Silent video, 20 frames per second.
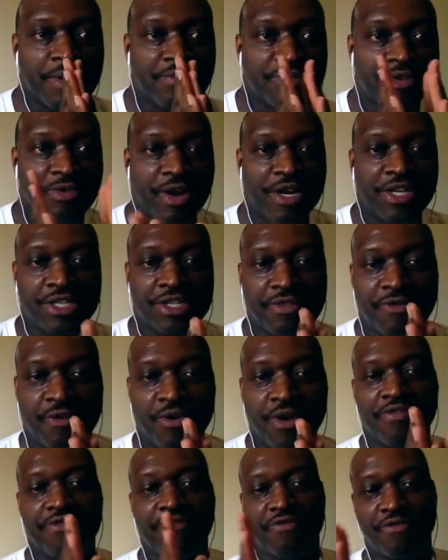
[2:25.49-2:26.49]
To register
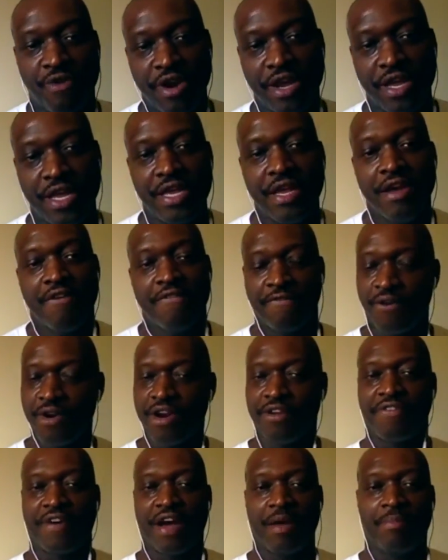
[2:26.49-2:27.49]
for a free
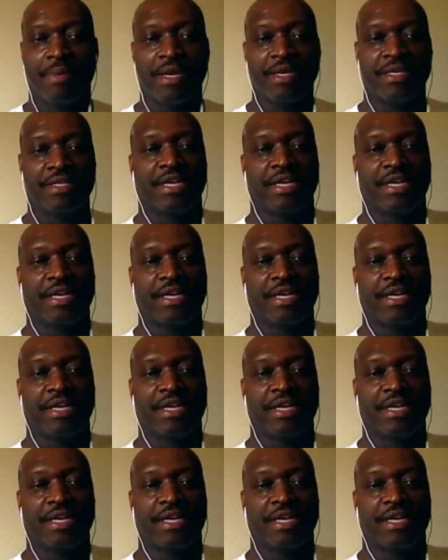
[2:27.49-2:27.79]
45-minute